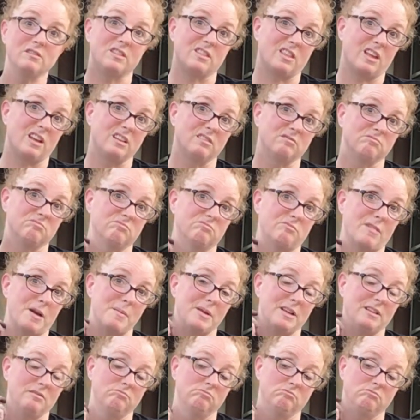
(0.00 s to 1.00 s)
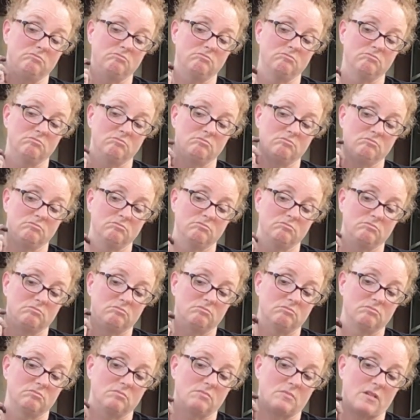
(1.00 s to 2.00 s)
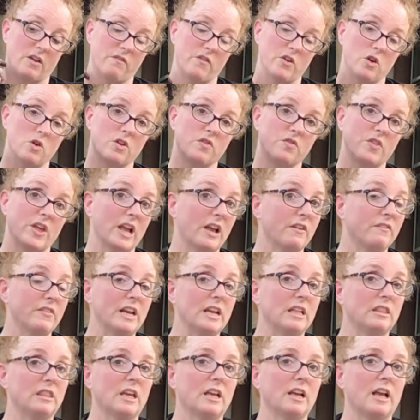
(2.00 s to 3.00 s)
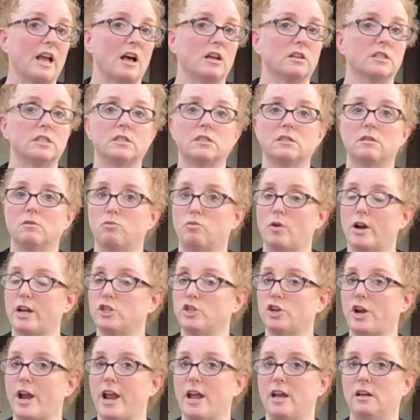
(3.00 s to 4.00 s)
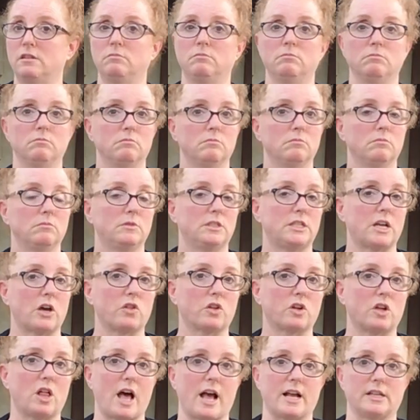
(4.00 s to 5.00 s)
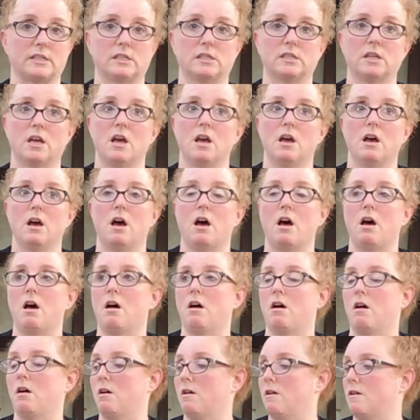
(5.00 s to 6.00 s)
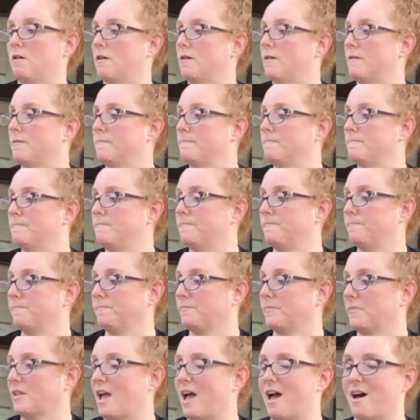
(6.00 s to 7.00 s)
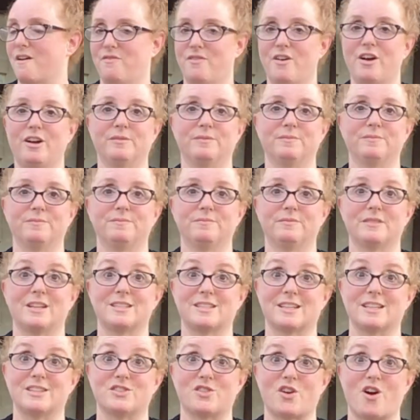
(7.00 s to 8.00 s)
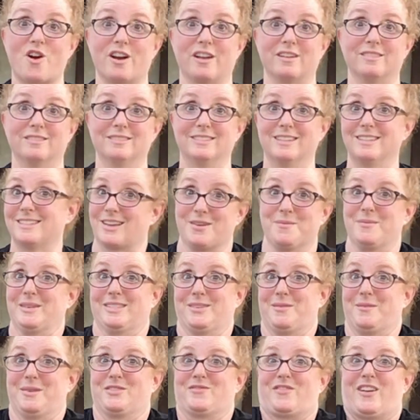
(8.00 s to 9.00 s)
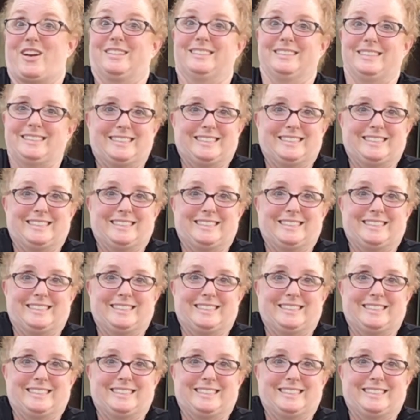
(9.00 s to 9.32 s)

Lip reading: You think? Maybe? If you can think of anything else, raise your hand, tell the class. Have fun. Let's get started. It's gonna be so much fun.